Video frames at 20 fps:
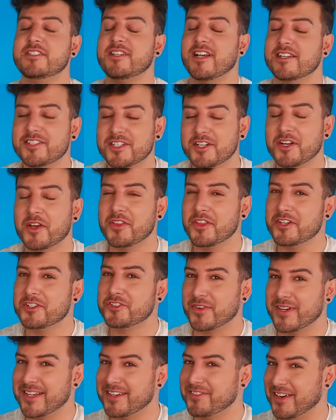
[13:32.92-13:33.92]
doesn't know the
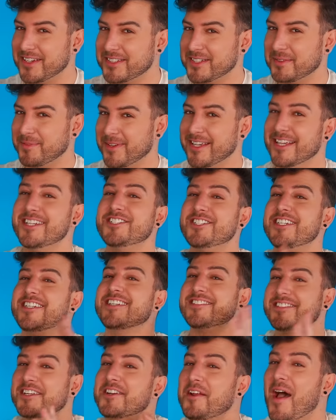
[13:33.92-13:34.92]
drink recipe. She
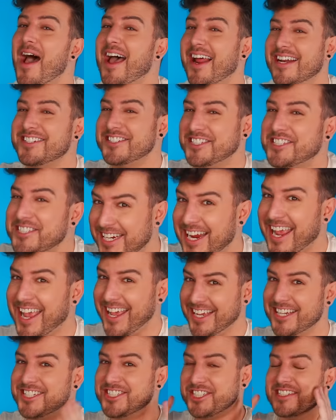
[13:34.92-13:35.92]
doesn't know how to
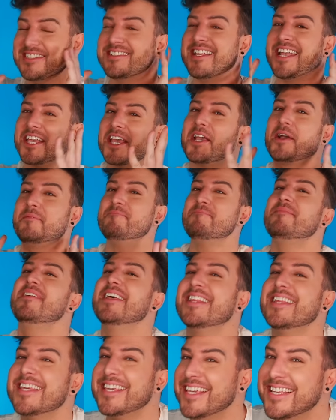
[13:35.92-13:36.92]
shake. She's taking a
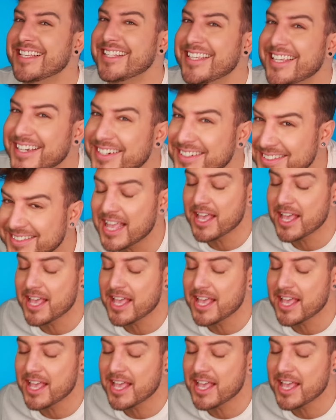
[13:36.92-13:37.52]
million years.